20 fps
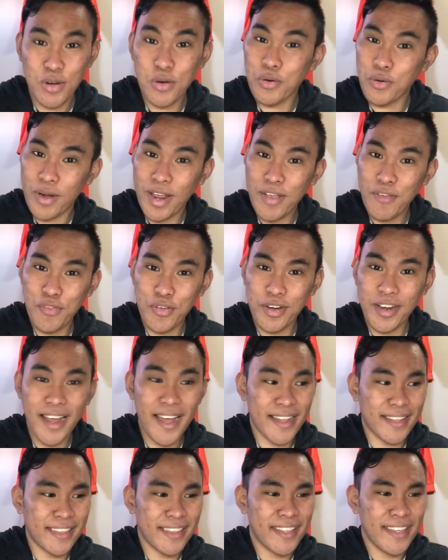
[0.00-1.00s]
Hooray for
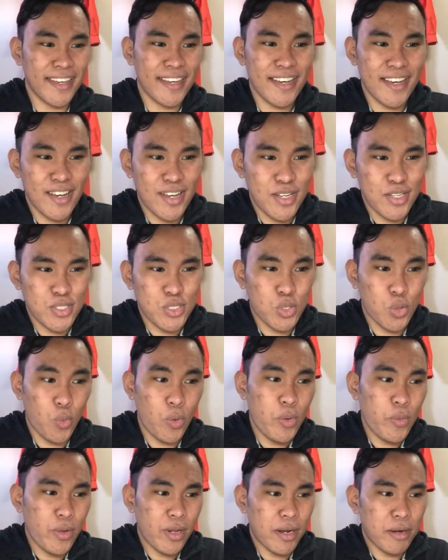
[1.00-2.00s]
that. So
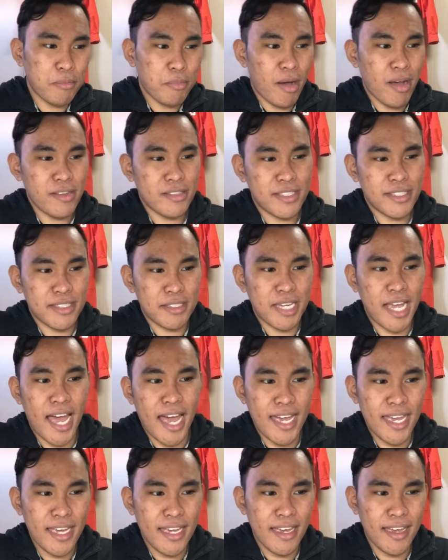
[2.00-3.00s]
we will unbox this
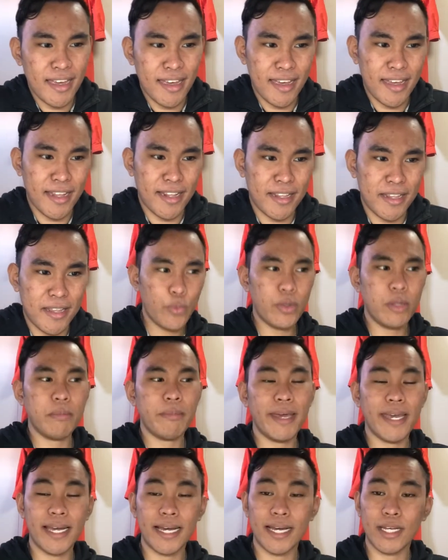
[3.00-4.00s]
guy, and I will
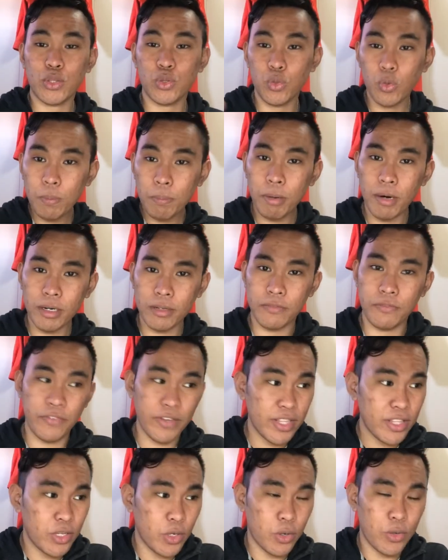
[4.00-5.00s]
make a 2-part
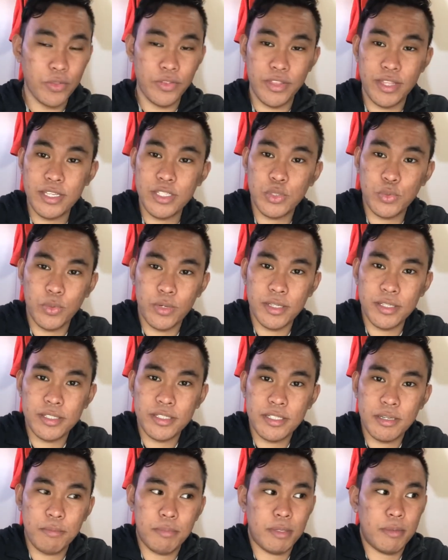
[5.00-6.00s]
video on this one
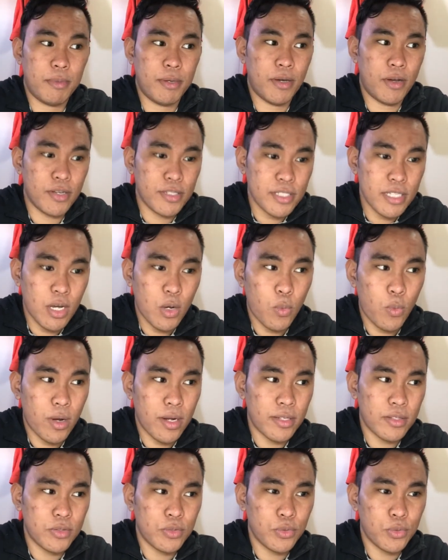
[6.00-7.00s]
simply because I
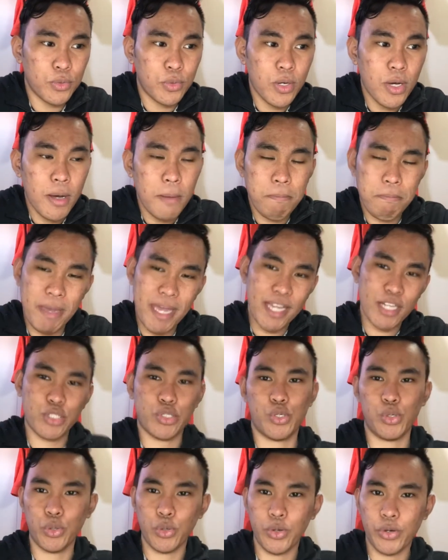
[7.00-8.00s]
want to make
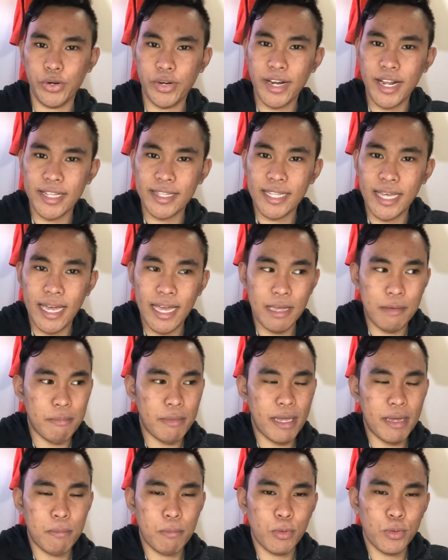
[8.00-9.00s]
sure that I am
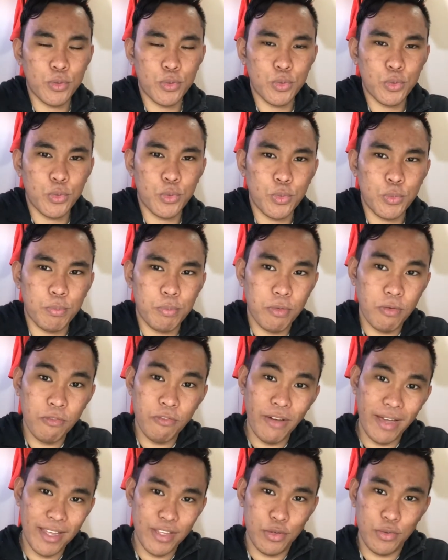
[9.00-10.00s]
able to
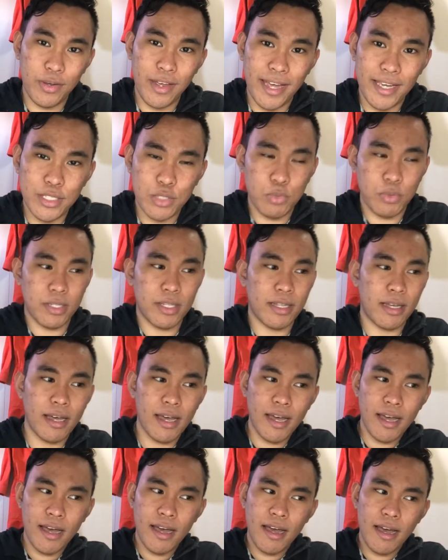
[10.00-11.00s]
provide you guys with
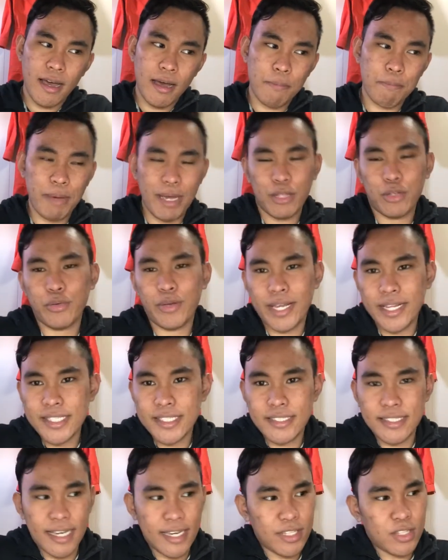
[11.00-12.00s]
a better
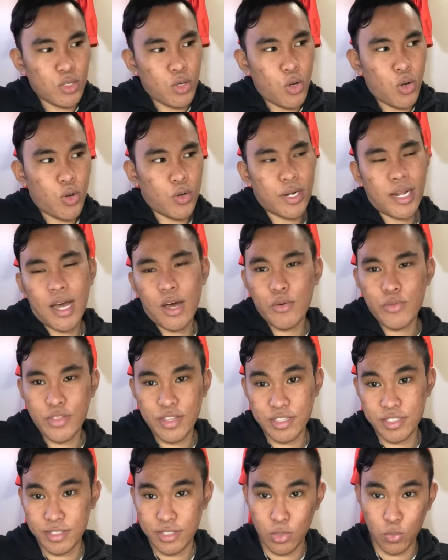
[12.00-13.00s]
insight on how
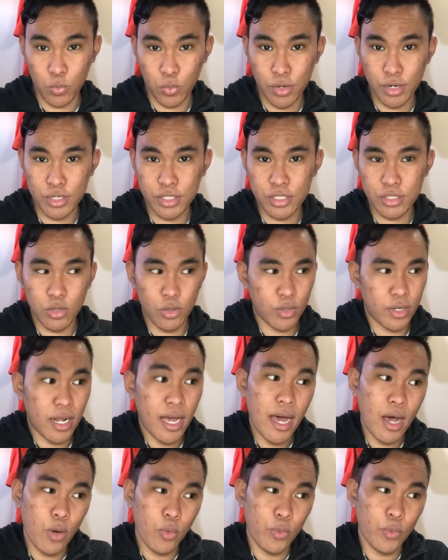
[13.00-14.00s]
this thing works, on
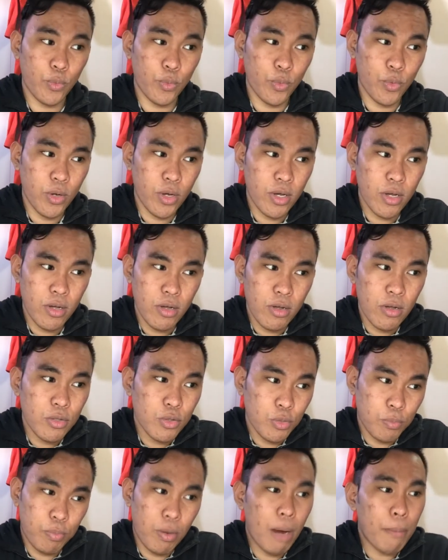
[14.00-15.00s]
how
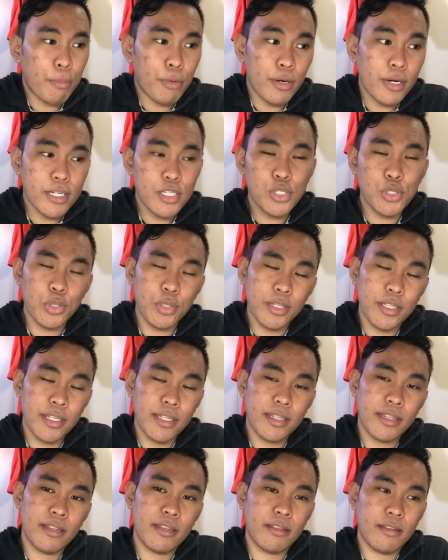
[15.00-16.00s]
to properly shoot it,